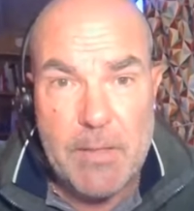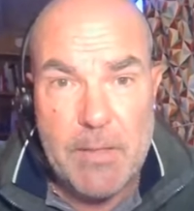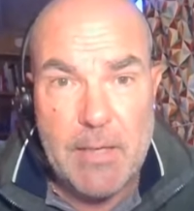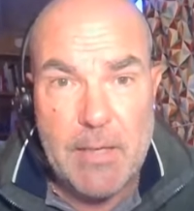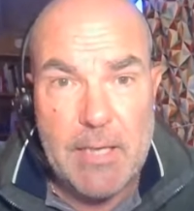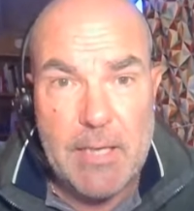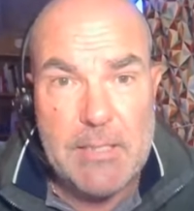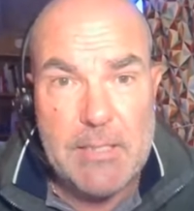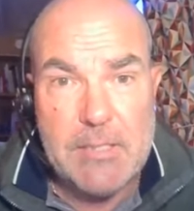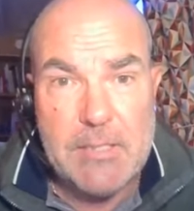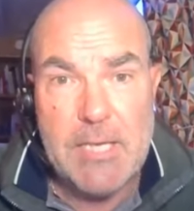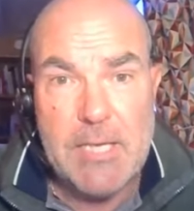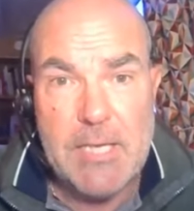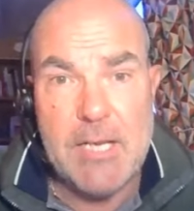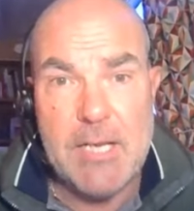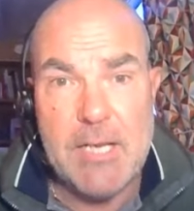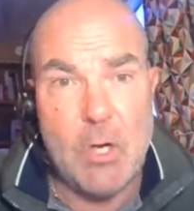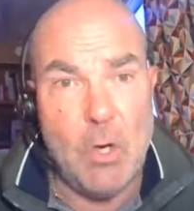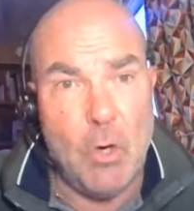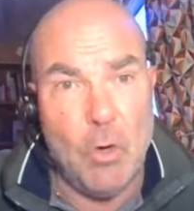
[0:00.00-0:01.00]
And he
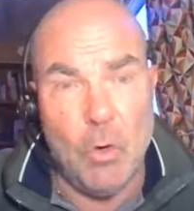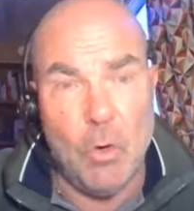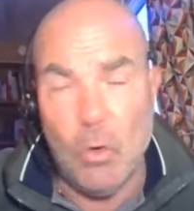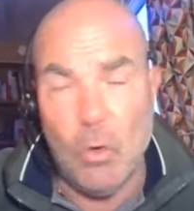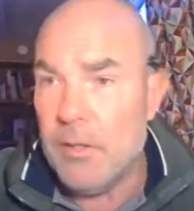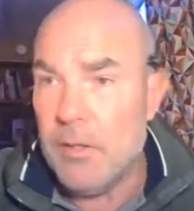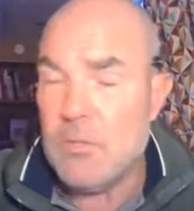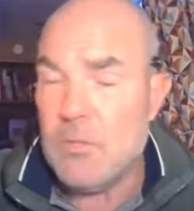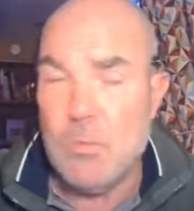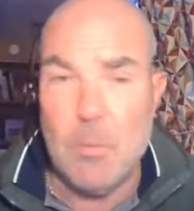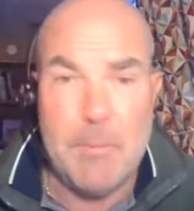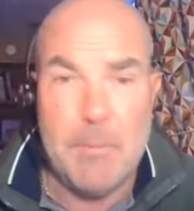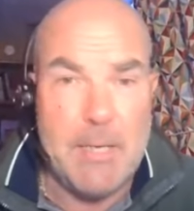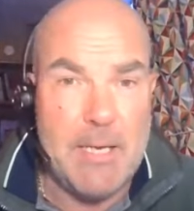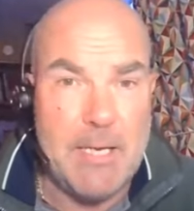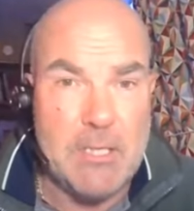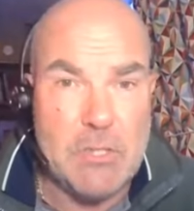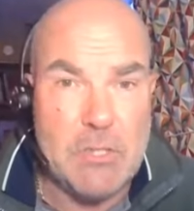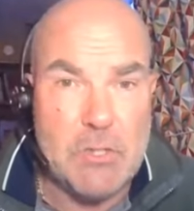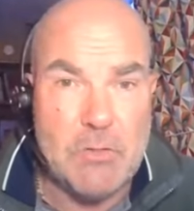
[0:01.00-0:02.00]
said, all this will be
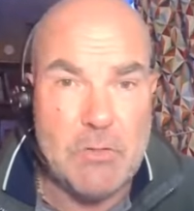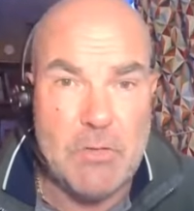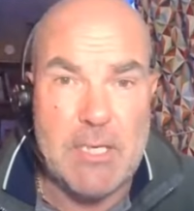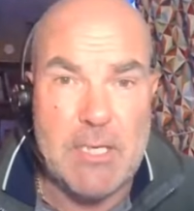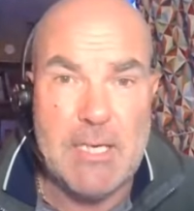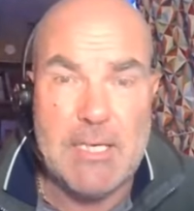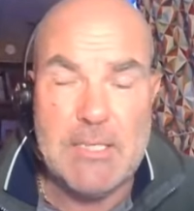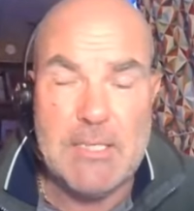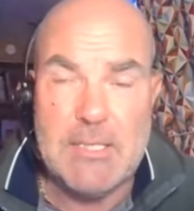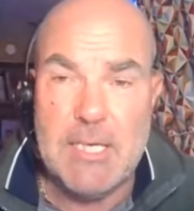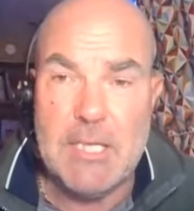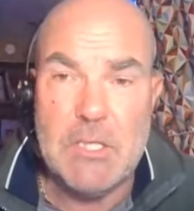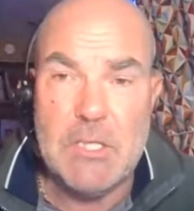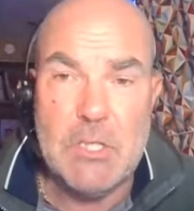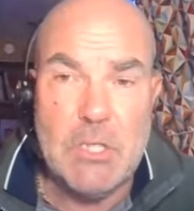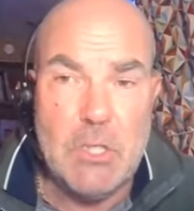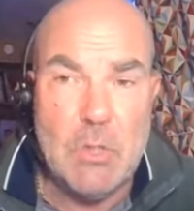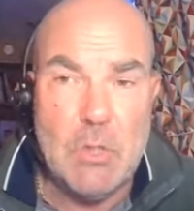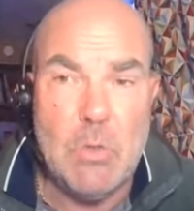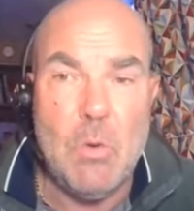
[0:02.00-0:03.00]
history. He said,
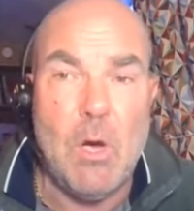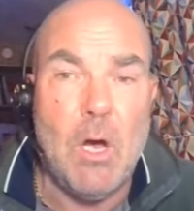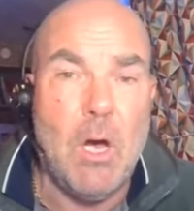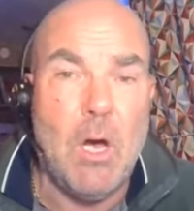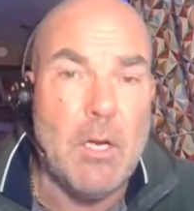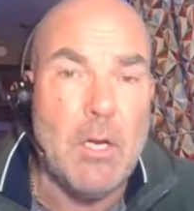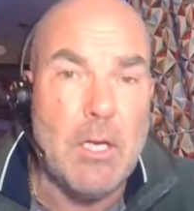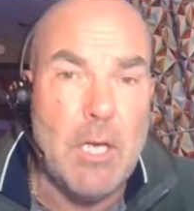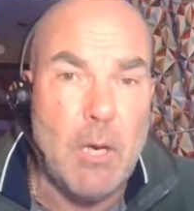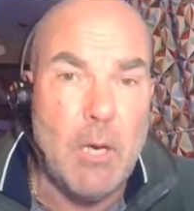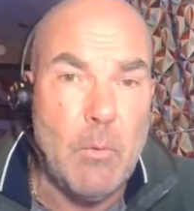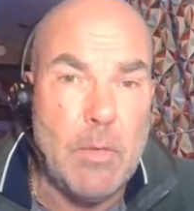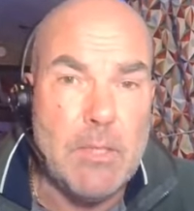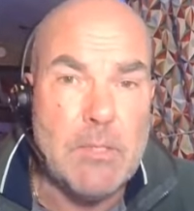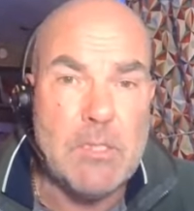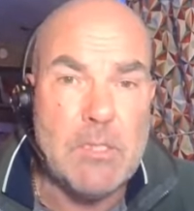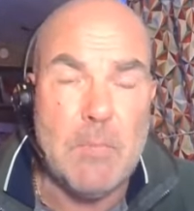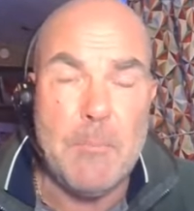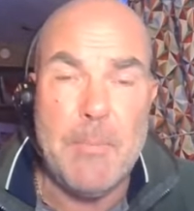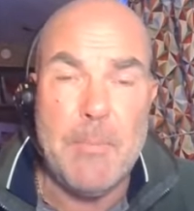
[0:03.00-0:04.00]
You are
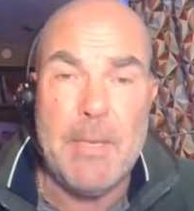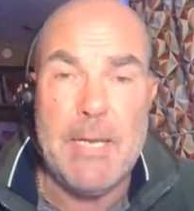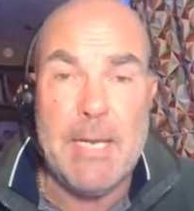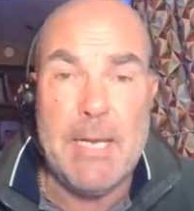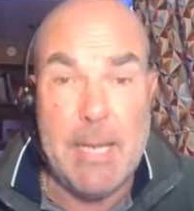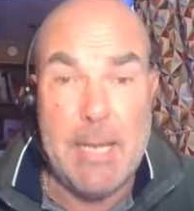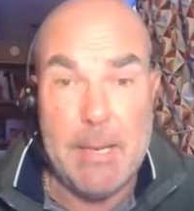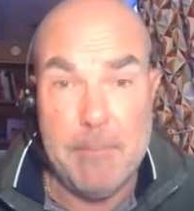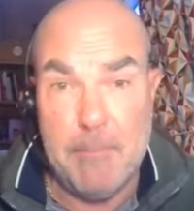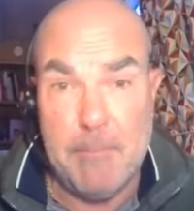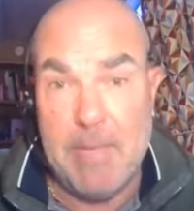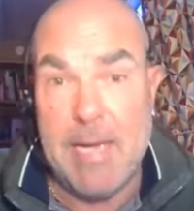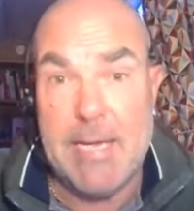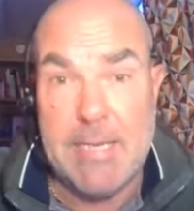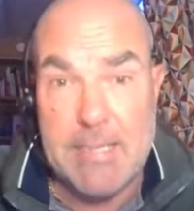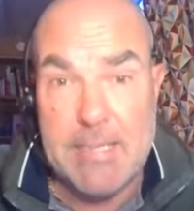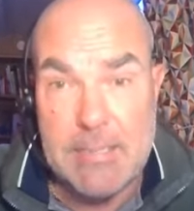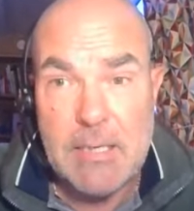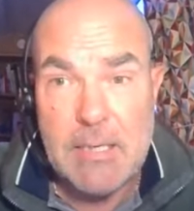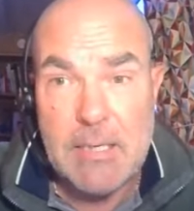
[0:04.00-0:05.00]
going to be amazed.